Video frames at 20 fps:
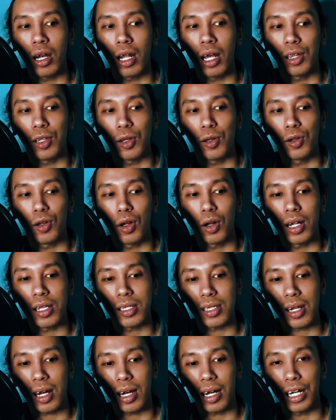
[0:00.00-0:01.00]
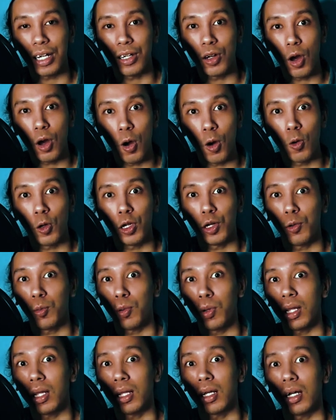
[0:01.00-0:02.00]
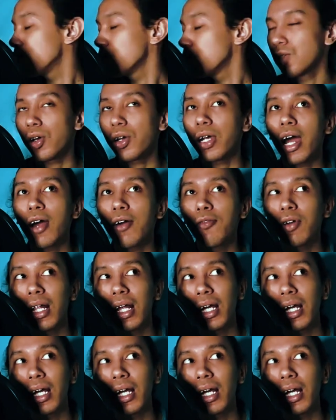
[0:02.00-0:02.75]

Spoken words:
that you don't necessarily know you will. So yeah, I